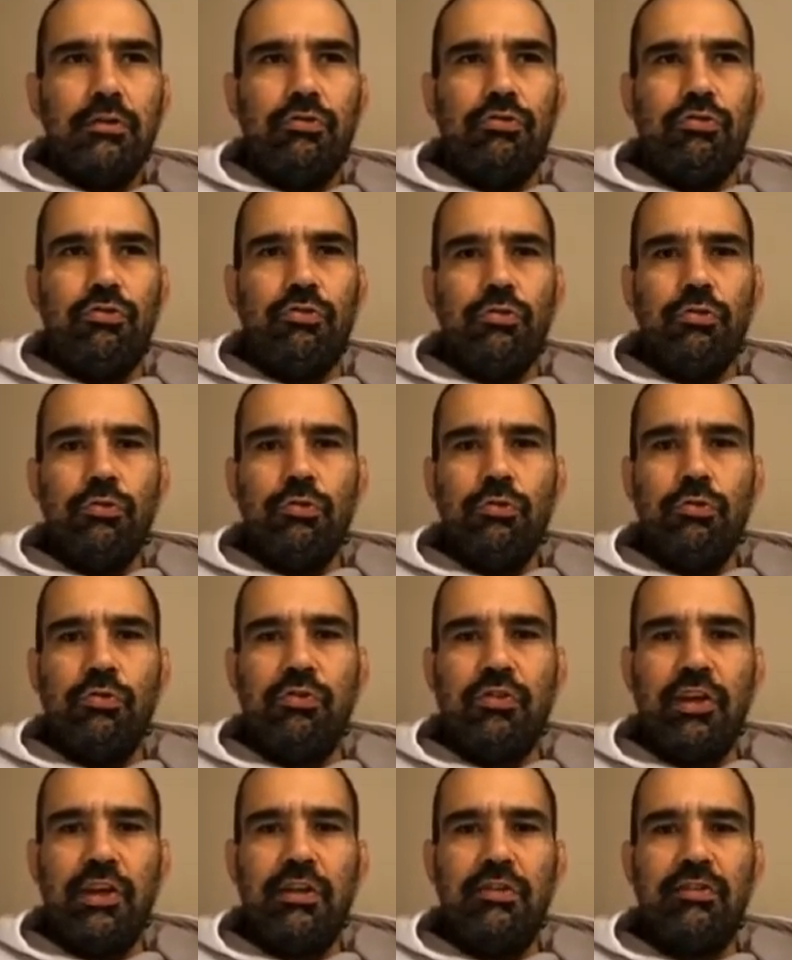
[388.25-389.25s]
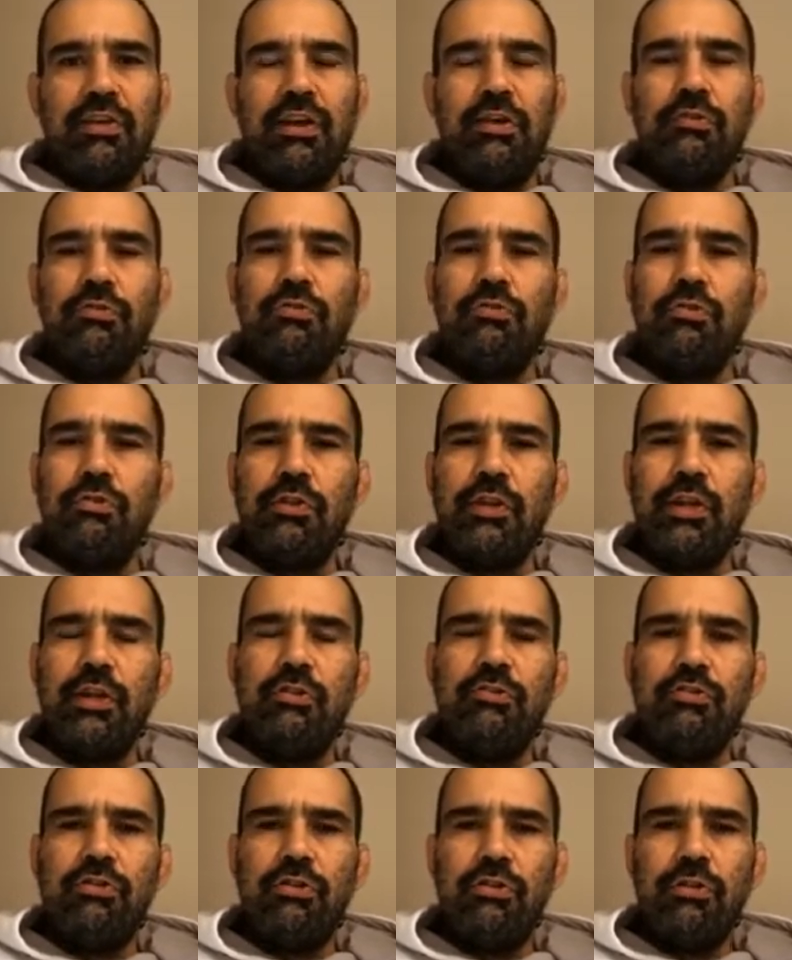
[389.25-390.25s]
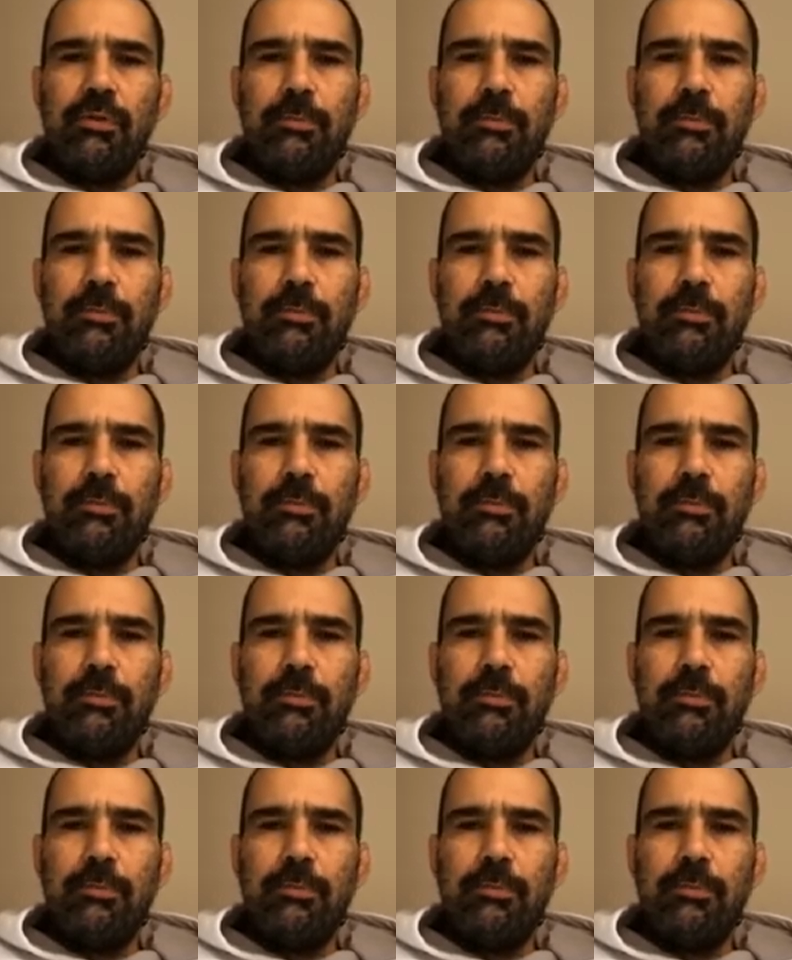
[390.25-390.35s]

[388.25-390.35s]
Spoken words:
2 cities I used to teach,